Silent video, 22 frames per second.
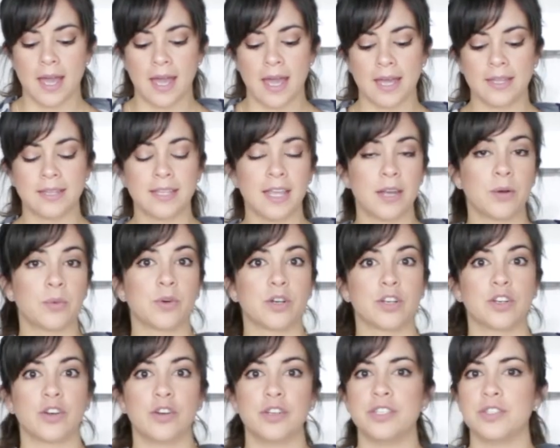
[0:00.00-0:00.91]
And then
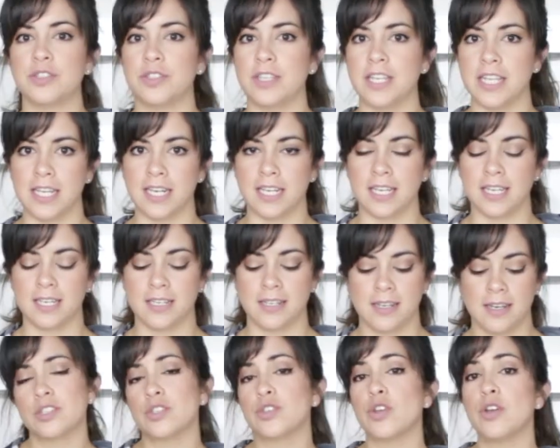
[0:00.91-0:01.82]
we're going to knead it.
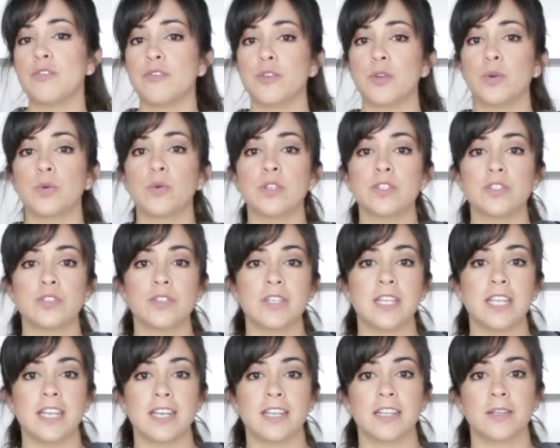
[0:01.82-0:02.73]
So if you want to
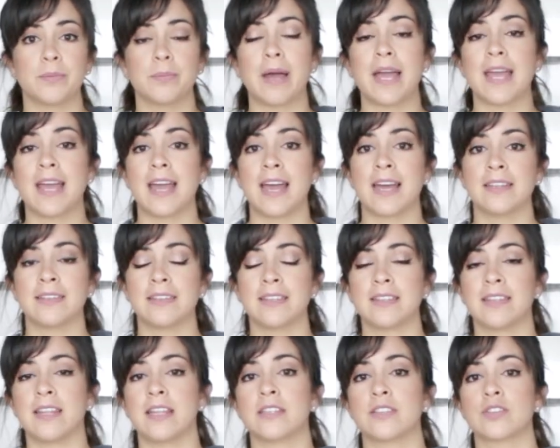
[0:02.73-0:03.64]
knead it by
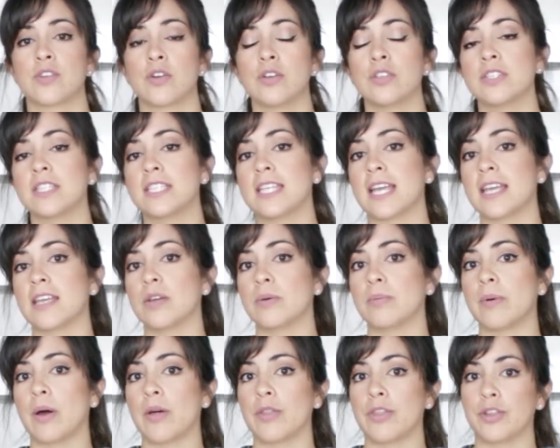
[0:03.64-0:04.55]
hand, then it's going to take you
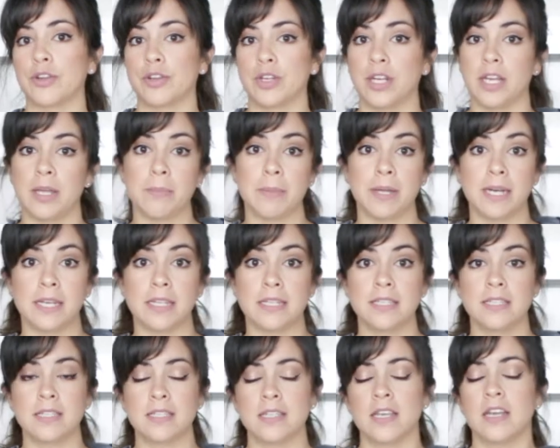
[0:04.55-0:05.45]
about 30
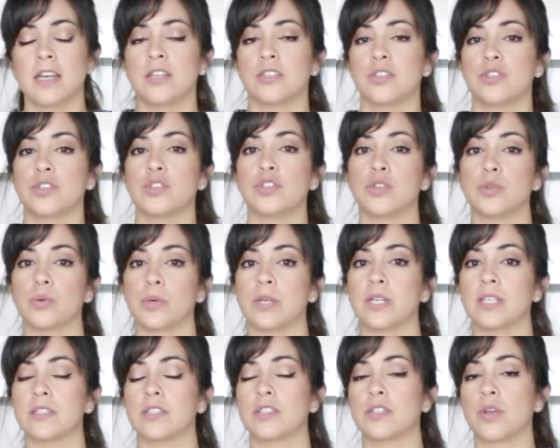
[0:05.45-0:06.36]
minutes to do
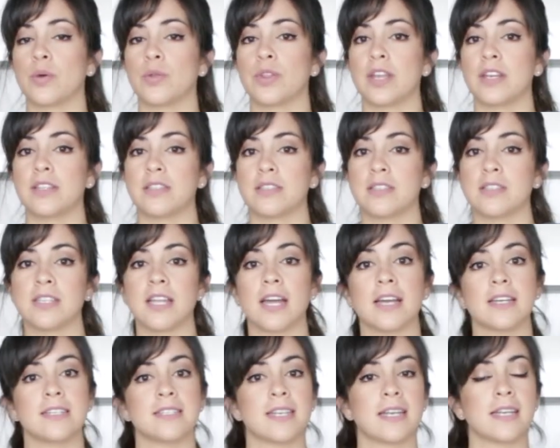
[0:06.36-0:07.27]
it so that it's
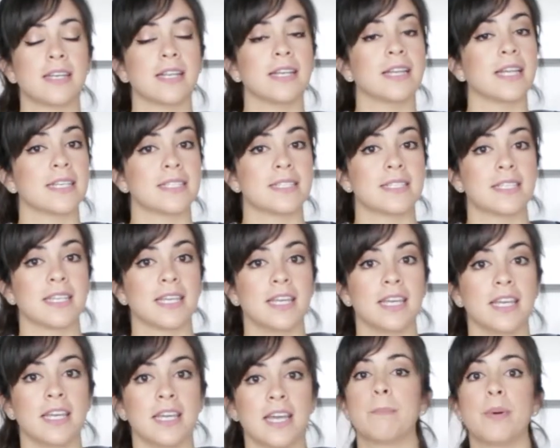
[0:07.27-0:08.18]
nice and
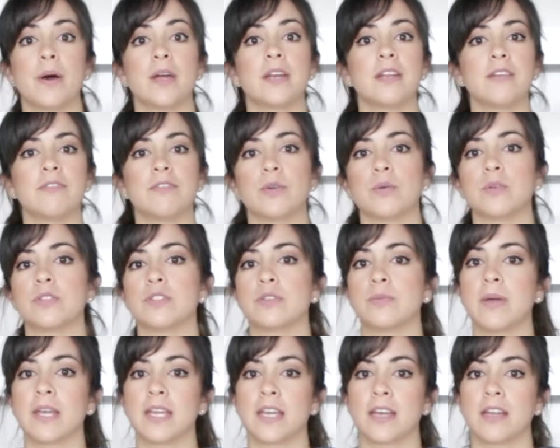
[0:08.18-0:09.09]
elasticy. But if you want to
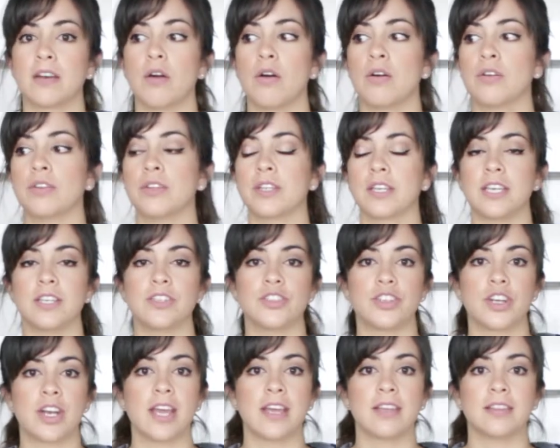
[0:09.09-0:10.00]
make it on the
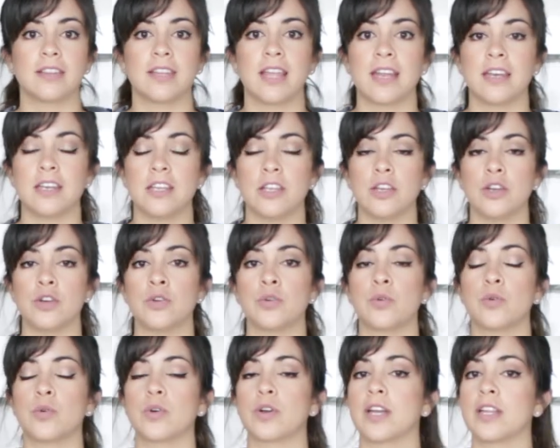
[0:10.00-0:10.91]
KitchenAid, then
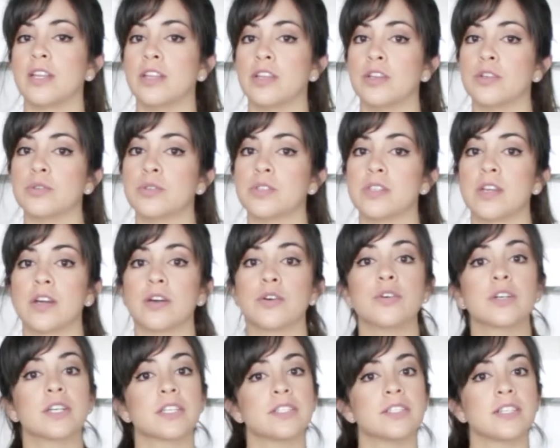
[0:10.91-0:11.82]
you can use the
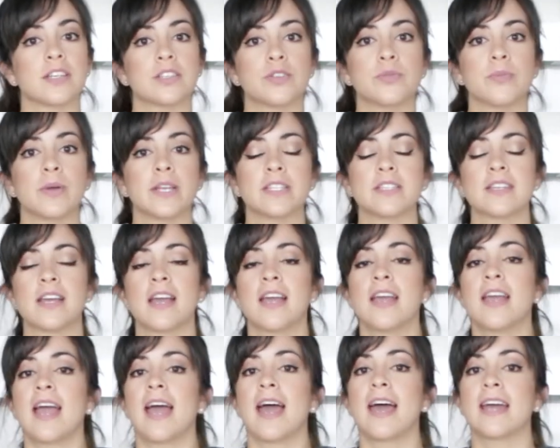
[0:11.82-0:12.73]
hook attachment
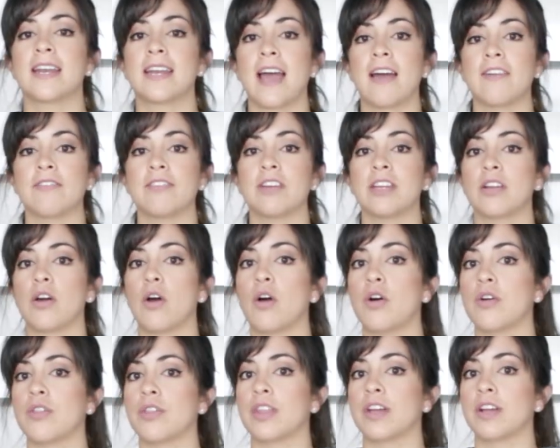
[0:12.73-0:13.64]
and have it
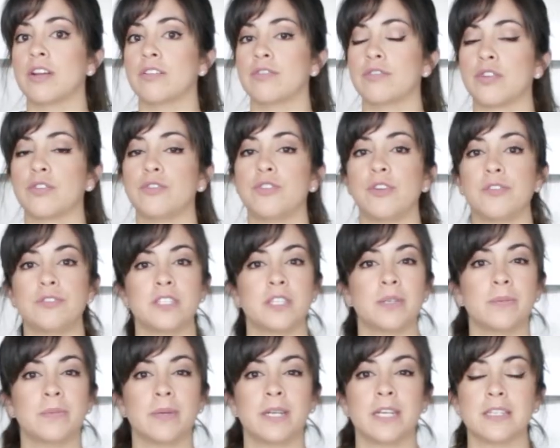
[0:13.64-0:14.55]
on there for
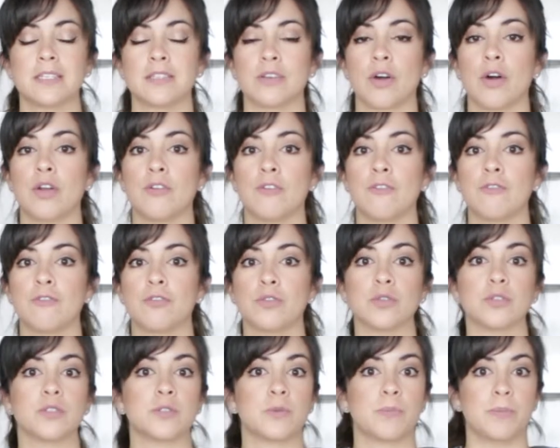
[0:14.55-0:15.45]
15 minutes on
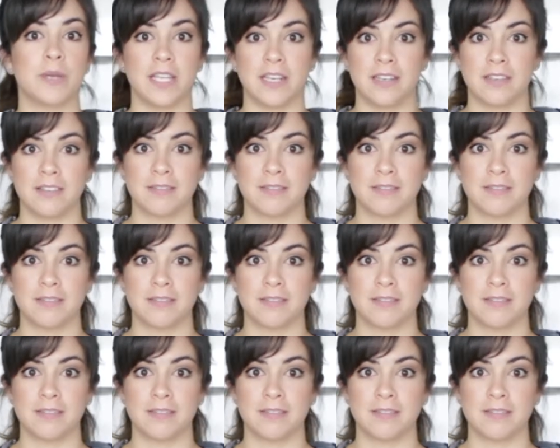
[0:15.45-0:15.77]
full speed.